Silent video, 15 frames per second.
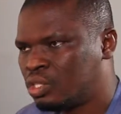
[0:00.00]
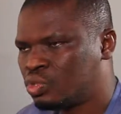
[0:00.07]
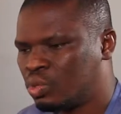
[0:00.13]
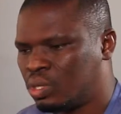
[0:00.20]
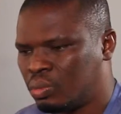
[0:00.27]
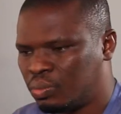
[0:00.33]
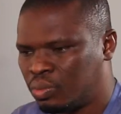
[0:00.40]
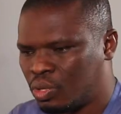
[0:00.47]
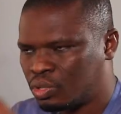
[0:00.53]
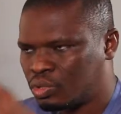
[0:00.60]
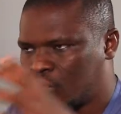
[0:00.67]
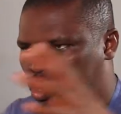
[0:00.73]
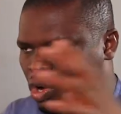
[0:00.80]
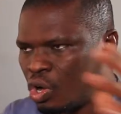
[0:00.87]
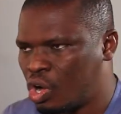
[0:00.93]
So he
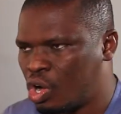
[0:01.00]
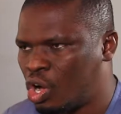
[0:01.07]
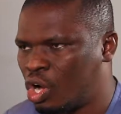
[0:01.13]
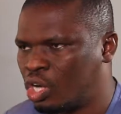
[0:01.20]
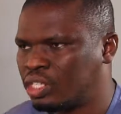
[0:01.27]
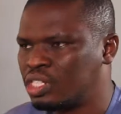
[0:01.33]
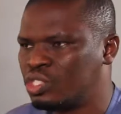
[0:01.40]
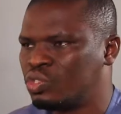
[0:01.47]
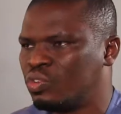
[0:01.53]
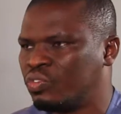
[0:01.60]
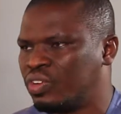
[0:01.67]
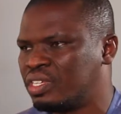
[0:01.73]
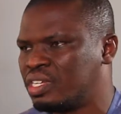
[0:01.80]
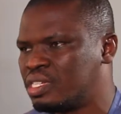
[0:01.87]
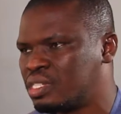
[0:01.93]
brought all these
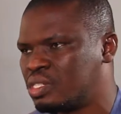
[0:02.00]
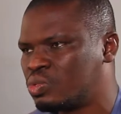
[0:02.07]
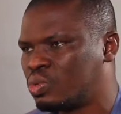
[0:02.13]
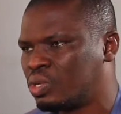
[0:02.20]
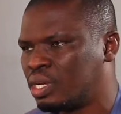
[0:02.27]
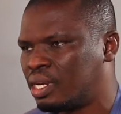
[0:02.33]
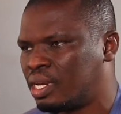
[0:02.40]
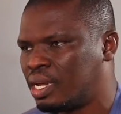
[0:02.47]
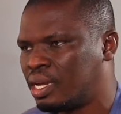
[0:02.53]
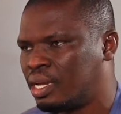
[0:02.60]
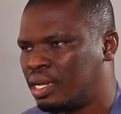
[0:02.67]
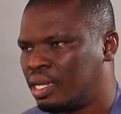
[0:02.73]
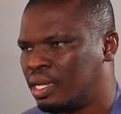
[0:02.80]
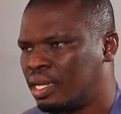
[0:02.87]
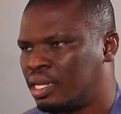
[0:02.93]
youth agencies together
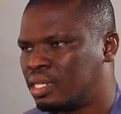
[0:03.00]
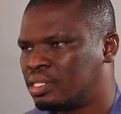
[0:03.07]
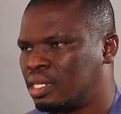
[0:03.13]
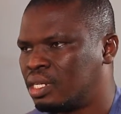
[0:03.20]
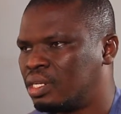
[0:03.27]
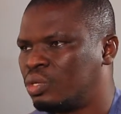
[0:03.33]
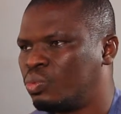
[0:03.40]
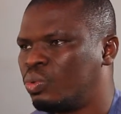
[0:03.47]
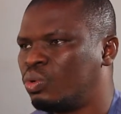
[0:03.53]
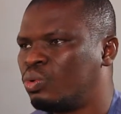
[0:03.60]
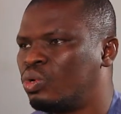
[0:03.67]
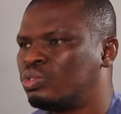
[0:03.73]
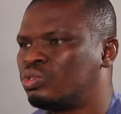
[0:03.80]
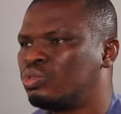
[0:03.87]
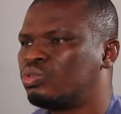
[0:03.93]
and said, we
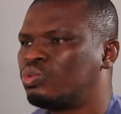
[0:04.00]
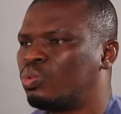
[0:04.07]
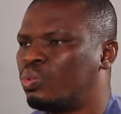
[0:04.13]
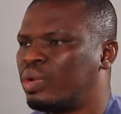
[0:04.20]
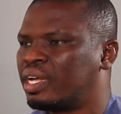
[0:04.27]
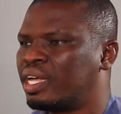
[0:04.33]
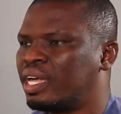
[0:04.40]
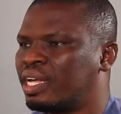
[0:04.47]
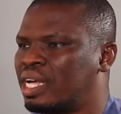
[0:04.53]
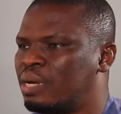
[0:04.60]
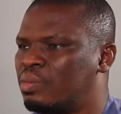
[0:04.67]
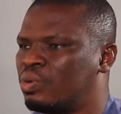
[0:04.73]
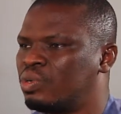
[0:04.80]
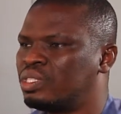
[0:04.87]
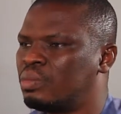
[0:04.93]
want you to work and
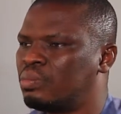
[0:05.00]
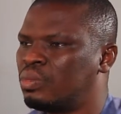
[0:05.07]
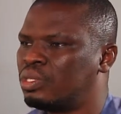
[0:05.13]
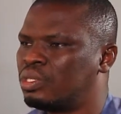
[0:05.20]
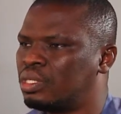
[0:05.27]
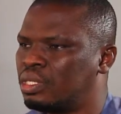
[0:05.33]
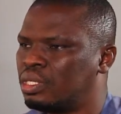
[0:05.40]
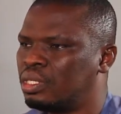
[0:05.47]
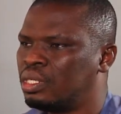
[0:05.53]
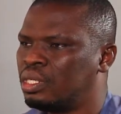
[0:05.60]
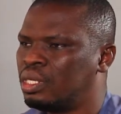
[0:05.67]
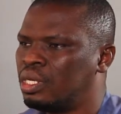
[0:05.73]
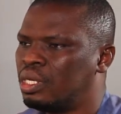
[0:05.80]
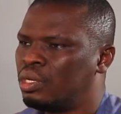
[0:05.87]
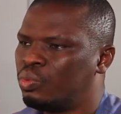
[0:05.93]
come up with a model.
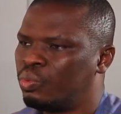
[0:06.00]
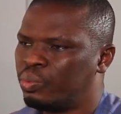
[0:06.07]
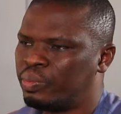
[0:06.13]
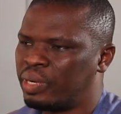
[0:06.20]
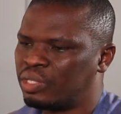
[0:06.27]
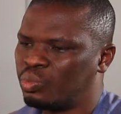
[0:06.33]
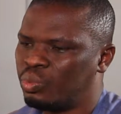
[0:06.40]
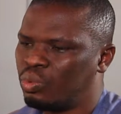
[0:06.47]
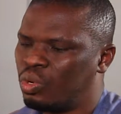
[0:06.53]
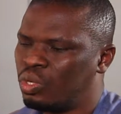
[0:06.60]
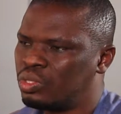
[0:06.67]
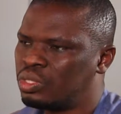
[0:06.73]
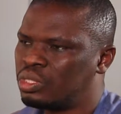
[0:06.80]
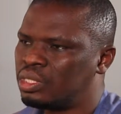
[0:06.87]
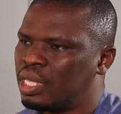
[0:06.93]
But we
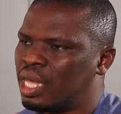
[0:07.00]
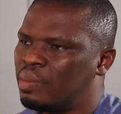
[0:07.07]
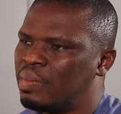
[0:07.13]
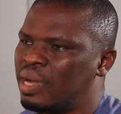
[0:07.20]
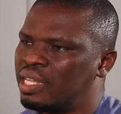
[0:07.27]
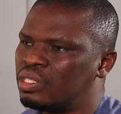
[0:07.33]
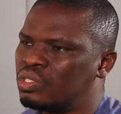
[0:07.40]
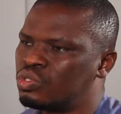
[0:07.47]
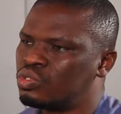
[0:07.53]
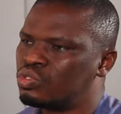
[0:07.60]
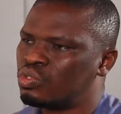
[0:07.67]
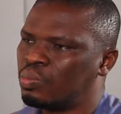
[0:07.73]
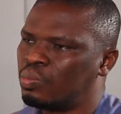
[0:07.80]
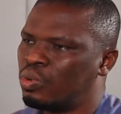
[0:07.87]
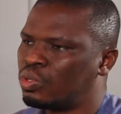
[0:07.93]
want MIT to
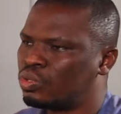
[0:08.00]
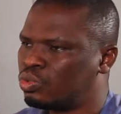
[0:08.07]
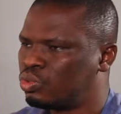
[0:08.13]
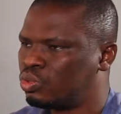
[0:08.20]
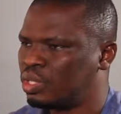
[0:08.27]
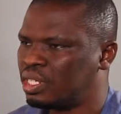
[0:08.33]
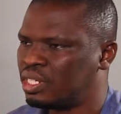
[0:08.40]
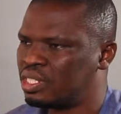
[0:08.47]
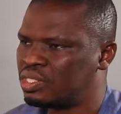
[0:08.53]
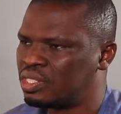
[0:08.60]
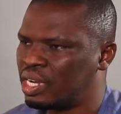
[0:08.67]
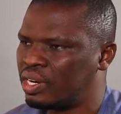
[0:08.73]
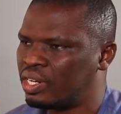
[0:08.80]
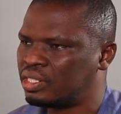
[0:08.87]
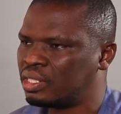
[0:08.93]
support you in this
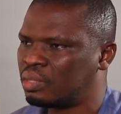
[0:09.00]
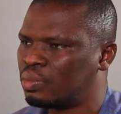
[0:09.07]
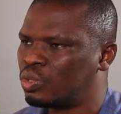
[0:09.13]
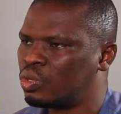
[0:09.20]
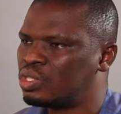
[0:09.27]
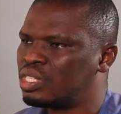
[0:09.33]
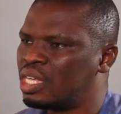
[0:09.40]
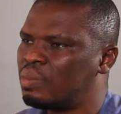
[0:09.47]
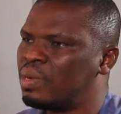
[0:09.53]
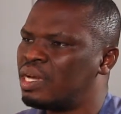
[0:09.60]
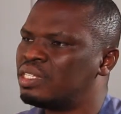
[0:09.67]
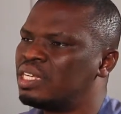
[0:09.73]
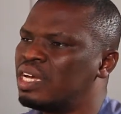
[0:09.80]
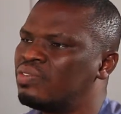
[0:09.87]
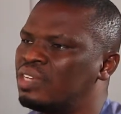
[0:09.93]
direction, because
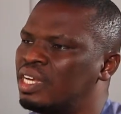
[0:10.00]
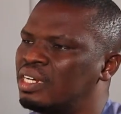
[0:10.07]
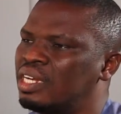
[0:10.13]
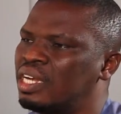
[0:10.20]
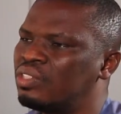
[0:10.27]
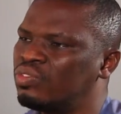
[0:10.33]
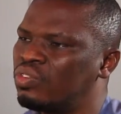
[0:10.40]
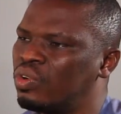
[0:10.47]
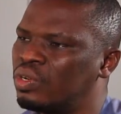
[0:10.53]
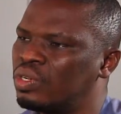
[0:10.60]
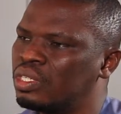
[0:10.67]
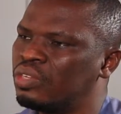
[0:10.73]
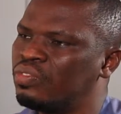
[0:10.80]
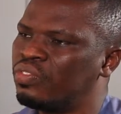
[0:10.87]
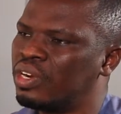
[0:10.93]
MIT have done that for
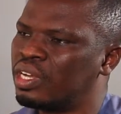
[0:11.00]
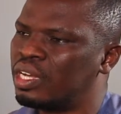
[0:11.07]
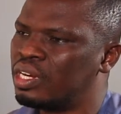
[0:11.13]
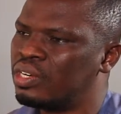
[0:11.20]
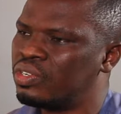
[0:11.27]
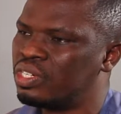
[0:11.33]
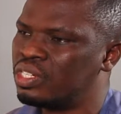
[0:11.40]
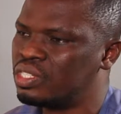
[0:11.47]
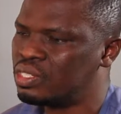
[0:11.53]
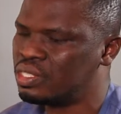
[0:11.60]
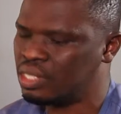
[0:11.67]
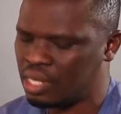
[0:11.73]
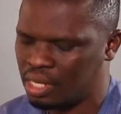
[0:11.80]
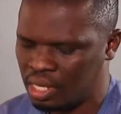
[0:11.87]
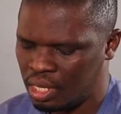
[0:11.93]
different countries.
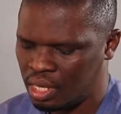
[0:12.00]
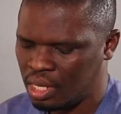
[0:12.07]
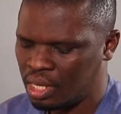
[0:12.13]
This year,